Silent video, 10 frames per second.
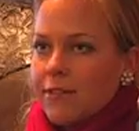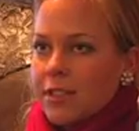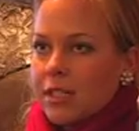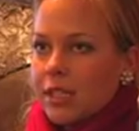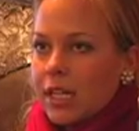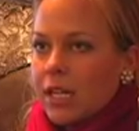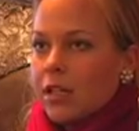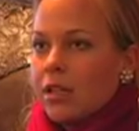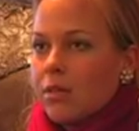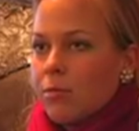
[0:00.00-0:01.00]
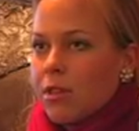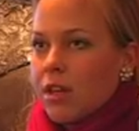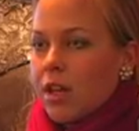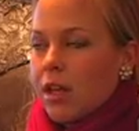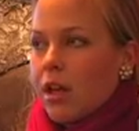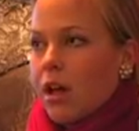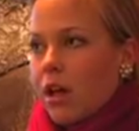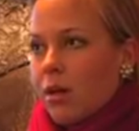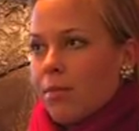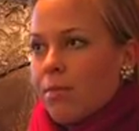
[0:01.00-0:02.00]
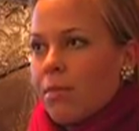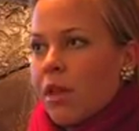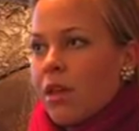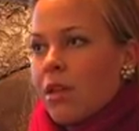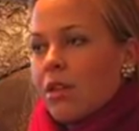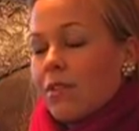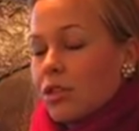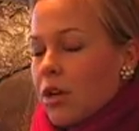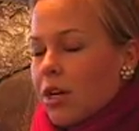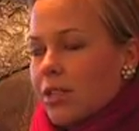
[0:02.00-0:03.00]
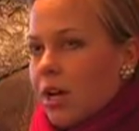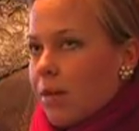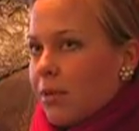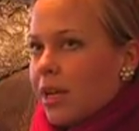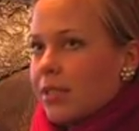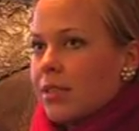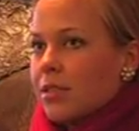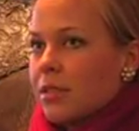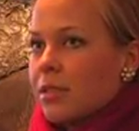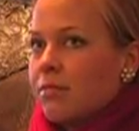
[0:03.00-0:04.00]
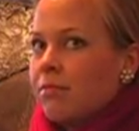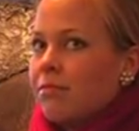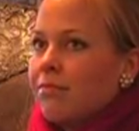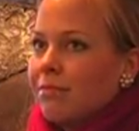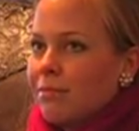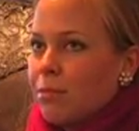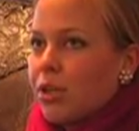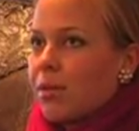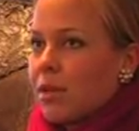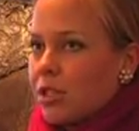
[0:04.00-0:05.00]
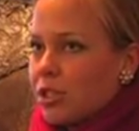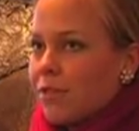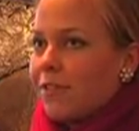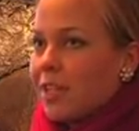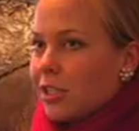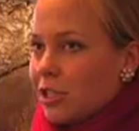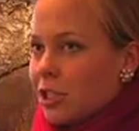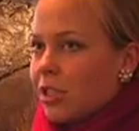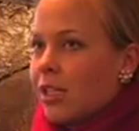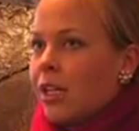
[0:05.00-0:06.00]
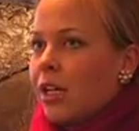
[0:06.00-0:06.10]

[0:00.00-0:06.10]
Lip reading: facility within it. The Visual Arts Complex is pretty much finished,